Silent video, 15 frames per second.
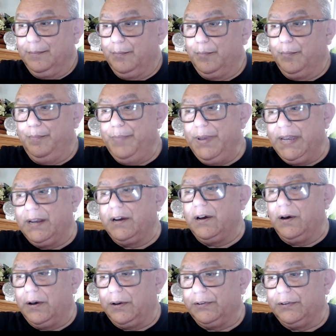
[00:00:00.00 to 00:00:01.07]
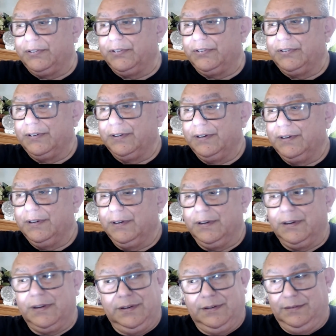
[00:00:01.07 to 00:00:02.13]
because
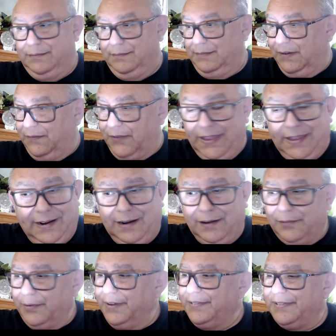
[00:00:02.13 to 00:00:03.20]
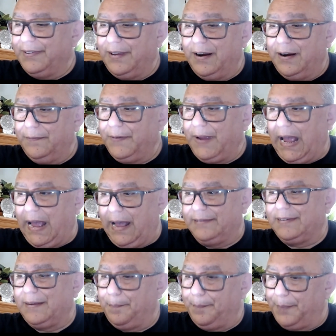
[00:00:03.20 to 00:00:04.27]
the Federal Reserve has
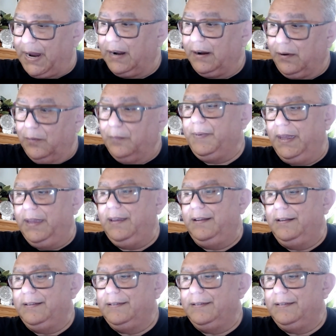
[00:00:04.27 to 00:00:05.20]
a part of it.